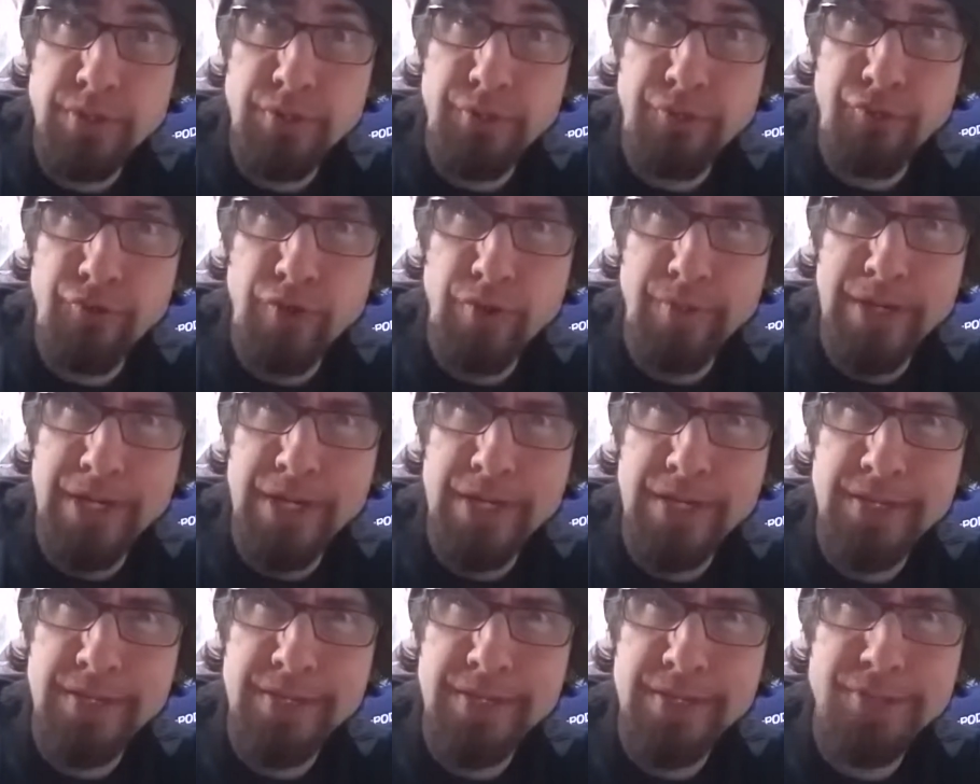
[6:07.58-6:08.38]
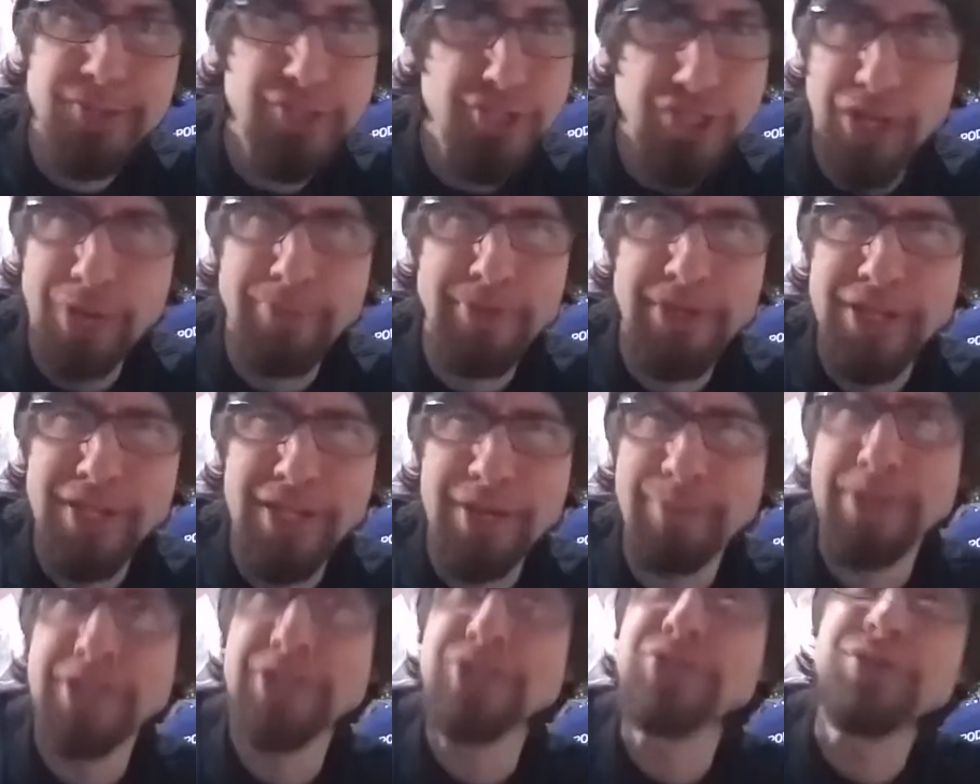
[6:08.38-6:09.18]
from a
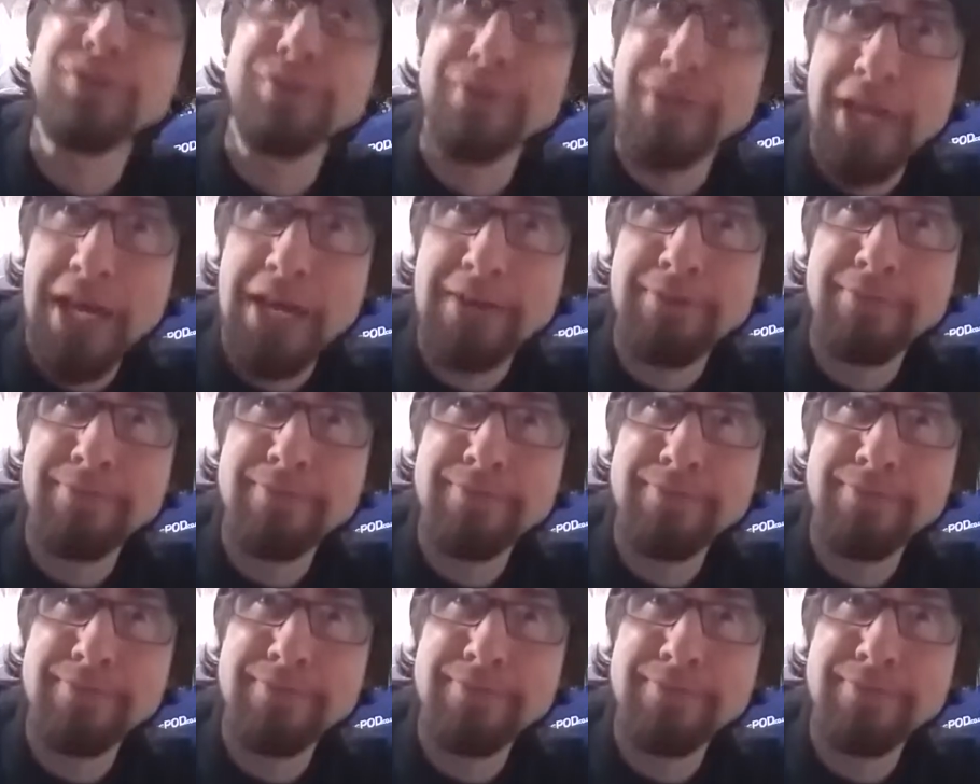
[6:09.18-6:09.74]
WW2 game?